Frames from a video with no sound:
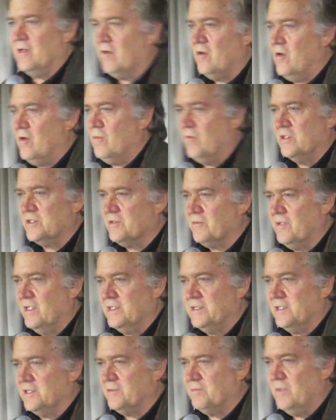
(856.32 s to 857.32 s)
there all wants to
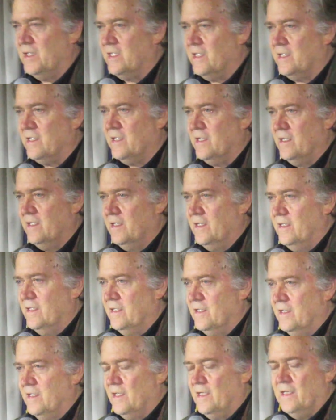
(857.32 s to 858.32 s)
raise this money
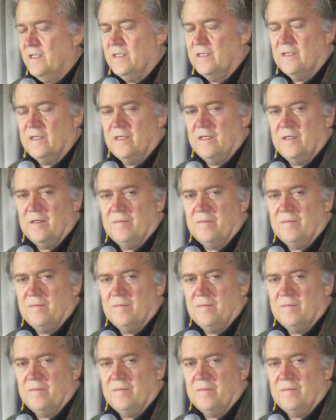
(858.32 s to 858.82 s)
and